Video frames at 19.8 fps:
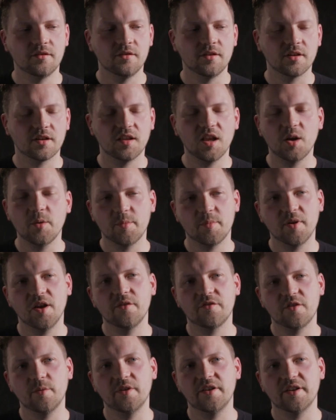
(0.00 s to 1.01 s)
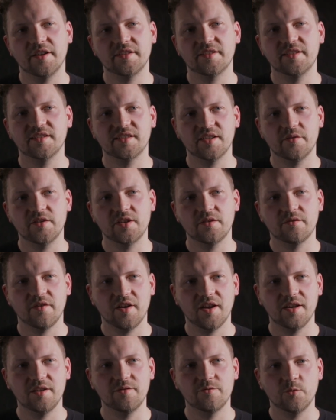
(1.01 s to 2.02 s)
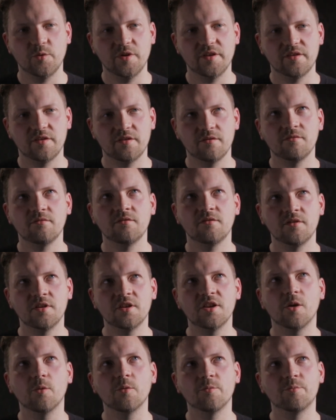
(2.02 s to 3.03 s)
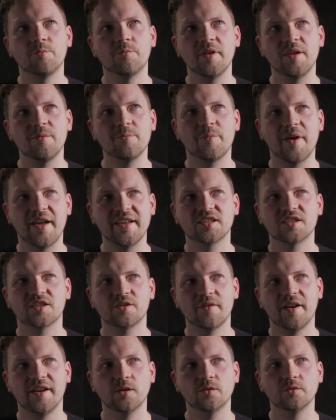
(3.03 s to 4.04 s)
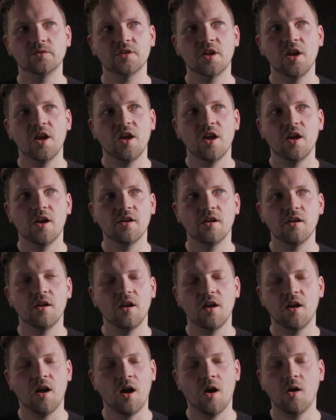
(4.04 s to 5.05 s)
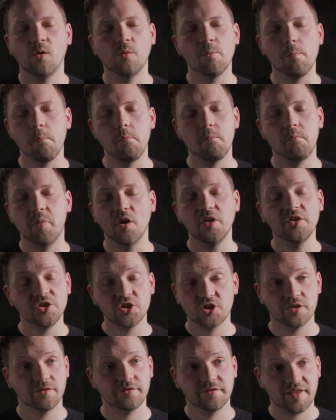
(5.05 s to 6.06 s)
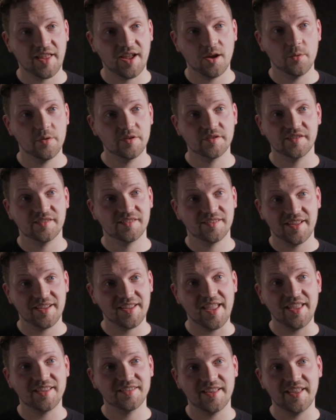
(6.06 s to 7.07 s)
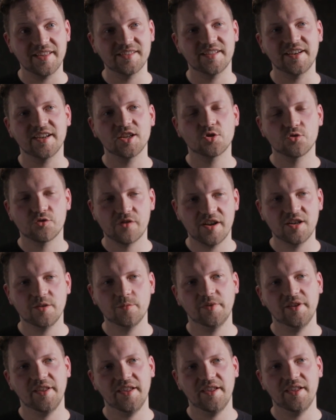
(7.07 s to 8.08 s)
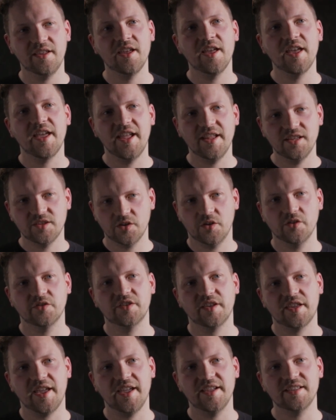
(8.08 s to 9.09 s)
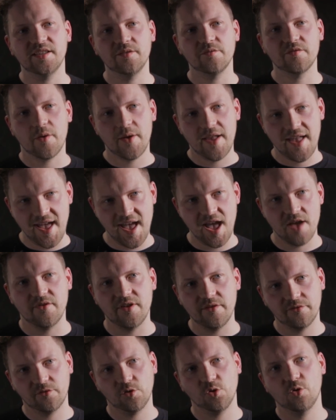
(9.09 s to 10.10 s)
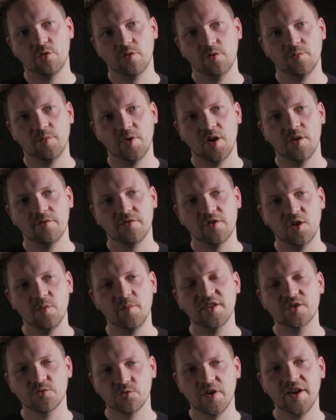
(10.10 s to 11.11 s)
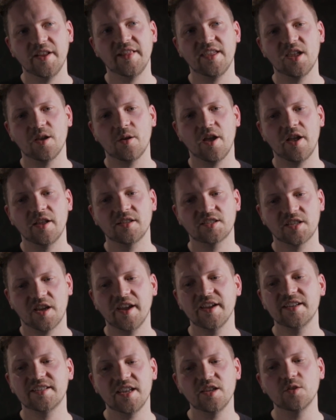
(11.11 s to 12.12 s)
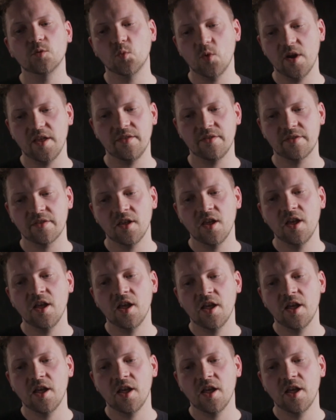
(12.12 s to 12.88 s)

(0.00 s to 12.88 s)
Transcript: The Chloe perfume in 1975, with, you know, being based around a whole bunch of flowers. It's an incredibly intoxicating, very heavy floral perfume. Is really tied in with